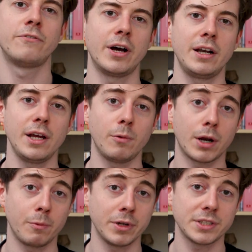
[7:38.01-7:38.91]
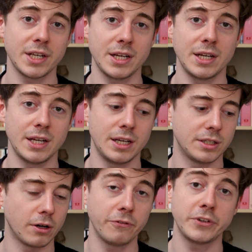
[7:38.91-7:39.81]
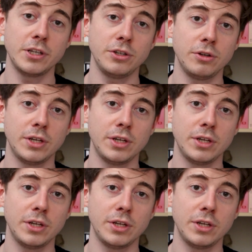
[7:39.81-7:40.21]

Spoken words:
Finally, what I will say is often you